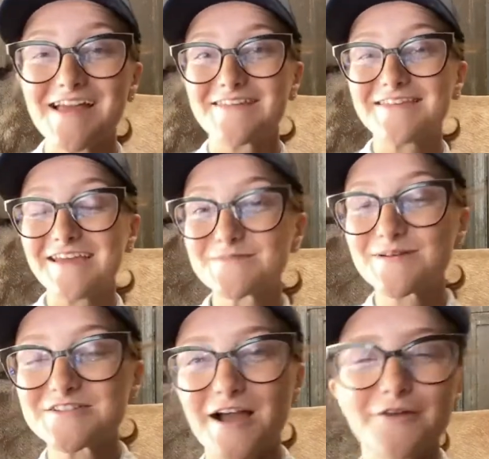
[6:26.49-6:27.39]
The age my
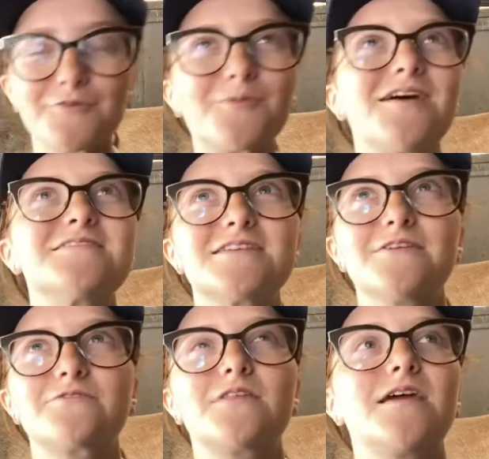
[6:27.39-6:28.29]
child was,
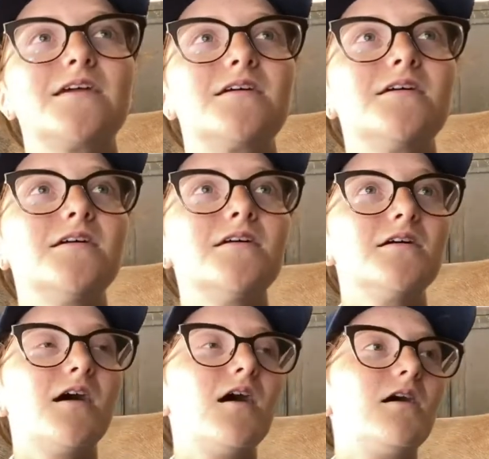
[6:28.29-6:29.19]
if they
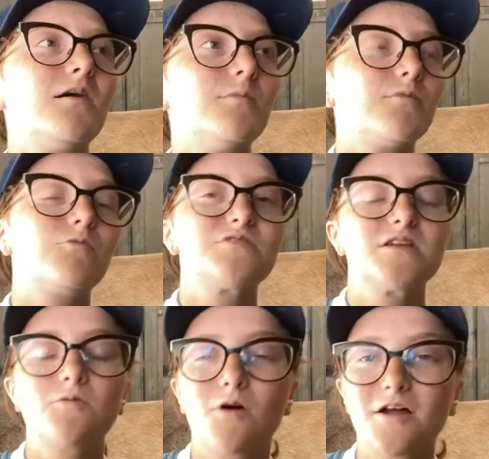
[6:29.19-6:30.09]
um,
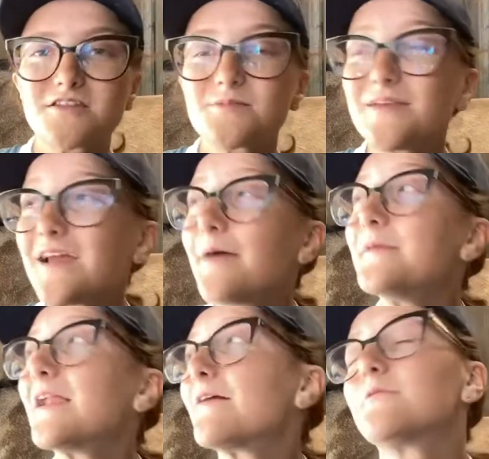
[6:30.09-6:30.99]
didn't want to be, I
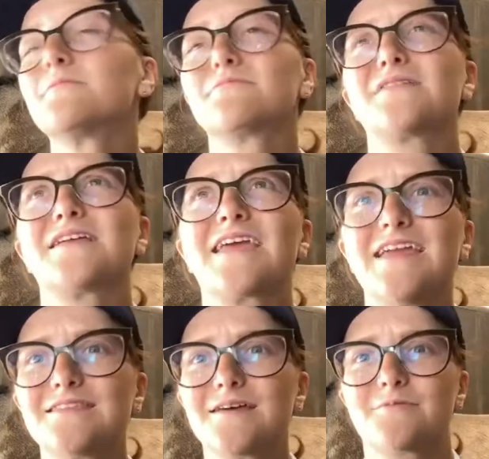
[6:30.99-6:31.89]
mean, I would, like,
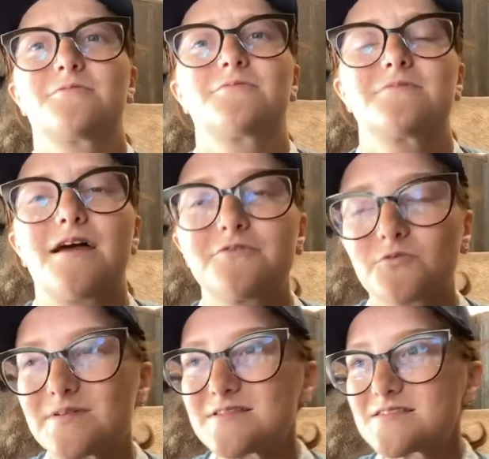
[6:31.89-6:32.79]
hate them or I would
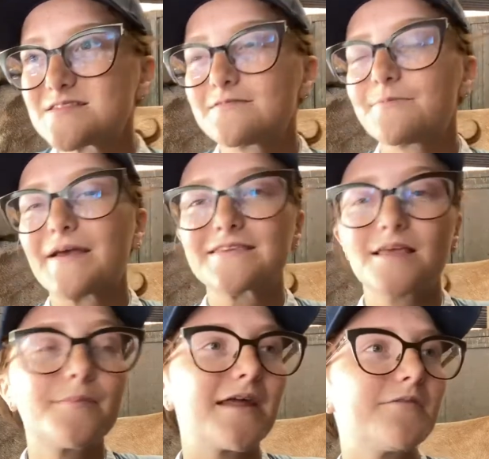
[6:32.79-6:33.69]
respect
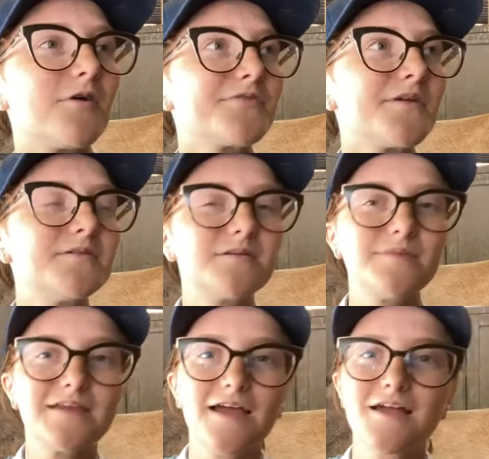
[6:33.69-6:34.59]
them, but I want them to
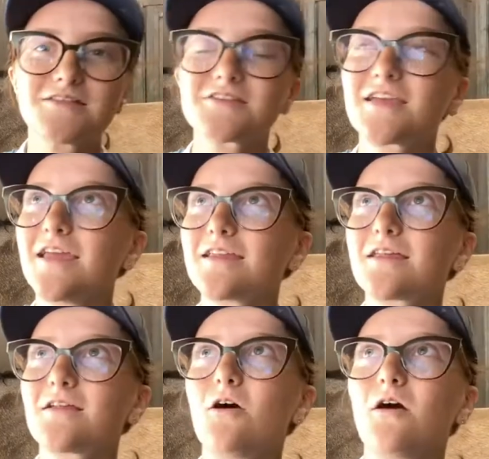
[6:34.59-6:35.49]
be educated
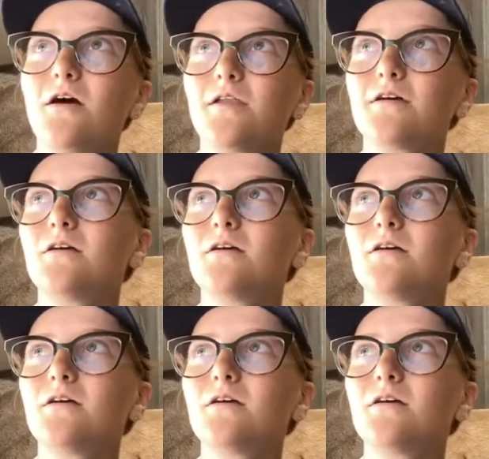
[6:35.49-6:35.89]
on